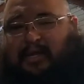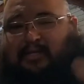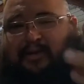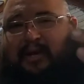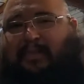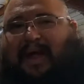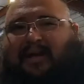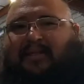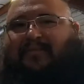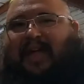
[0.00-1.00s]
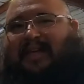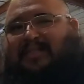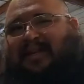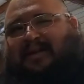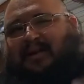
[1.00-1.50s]
And so it commanded the
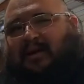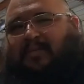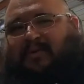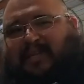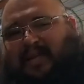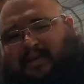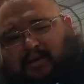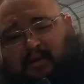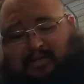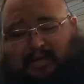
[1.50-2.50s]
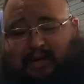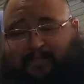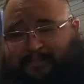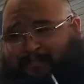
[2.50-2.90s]
fans at 100% all the time,